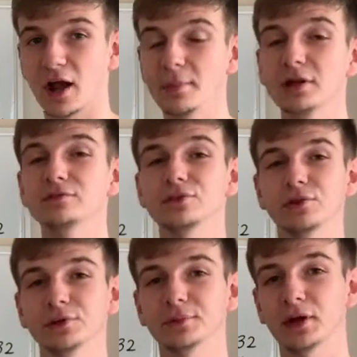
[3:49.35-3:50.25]
I'm not even
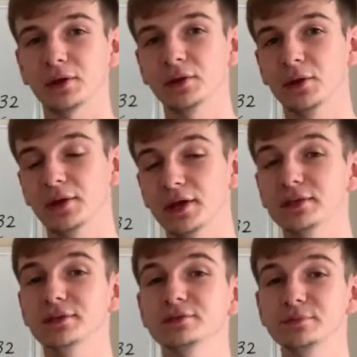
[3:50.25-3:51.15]
talking about
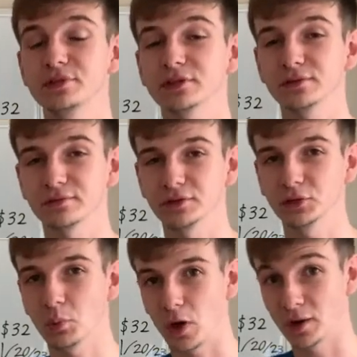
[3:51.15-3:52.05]
in this particular
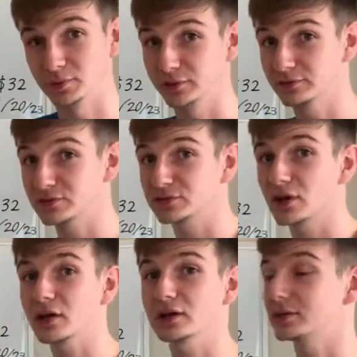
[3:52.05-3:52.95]
video why I believe in the stock.